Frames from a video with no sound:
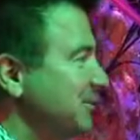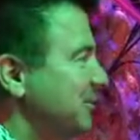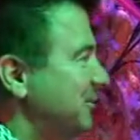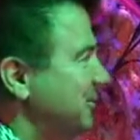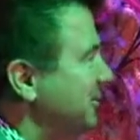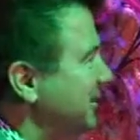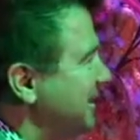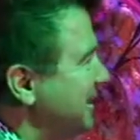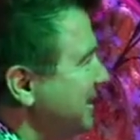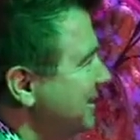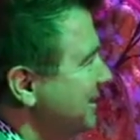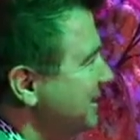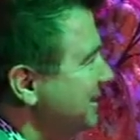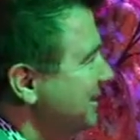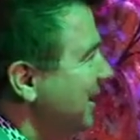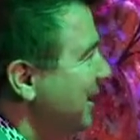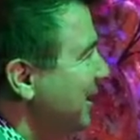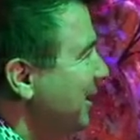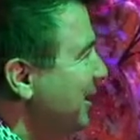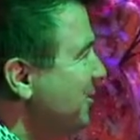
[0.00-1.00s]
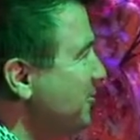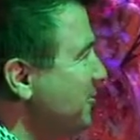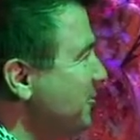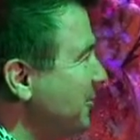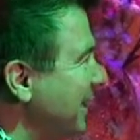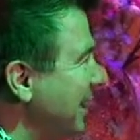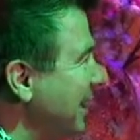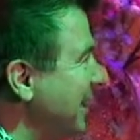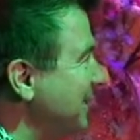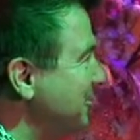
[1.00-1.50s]
cookies? You
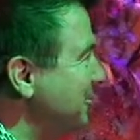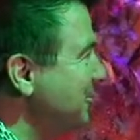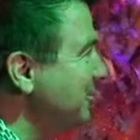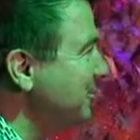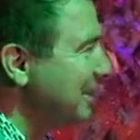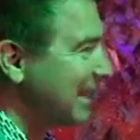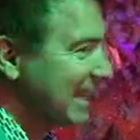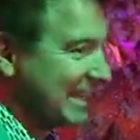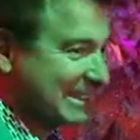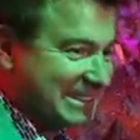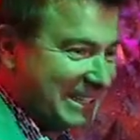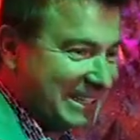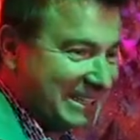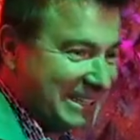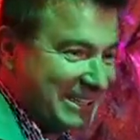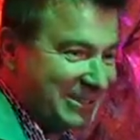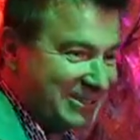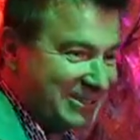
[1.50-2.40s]
can't do that. They're little